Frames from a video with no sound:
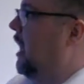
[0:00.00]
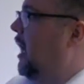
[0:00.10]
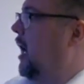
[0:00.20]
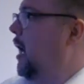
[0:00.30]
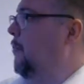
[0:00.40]

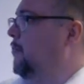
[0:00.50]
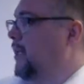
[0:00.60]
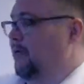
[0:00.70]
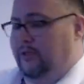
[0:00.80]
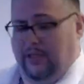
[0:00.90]
Um, but
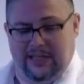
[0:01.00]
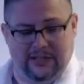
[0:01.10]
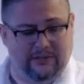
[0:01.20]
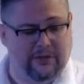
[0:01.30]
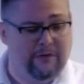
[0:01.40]
the other thing
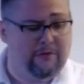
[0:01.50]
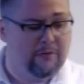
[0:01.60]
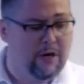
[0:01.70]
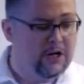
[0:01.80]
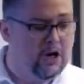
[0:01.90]
is, is, if
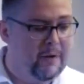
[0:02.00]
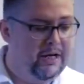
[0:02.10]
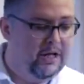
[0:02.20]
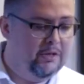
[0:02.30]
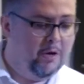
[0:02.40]
you write a
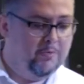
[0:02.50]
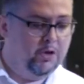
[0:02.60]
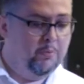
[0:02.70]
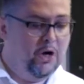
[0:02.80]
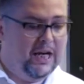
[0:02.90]
comment and the
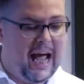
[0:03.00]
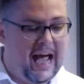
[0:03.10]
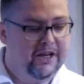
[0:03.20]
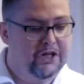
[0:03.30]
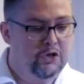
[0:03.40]
moment you put an
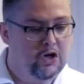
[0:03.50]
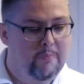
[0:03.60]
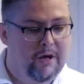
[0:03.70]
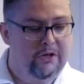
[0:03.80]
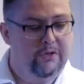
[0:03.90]
and in your
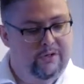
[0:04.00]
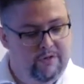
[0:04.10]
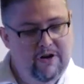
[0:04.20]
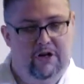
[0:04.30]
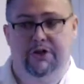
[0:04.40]
comment,
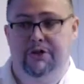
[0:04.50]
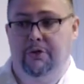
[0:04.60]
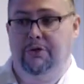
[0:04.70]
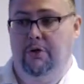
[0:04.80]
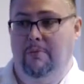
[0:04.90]
your function's
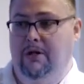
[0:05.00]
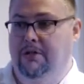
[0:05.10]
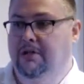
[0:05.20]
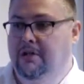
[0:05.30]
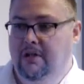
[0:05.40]
doing too much.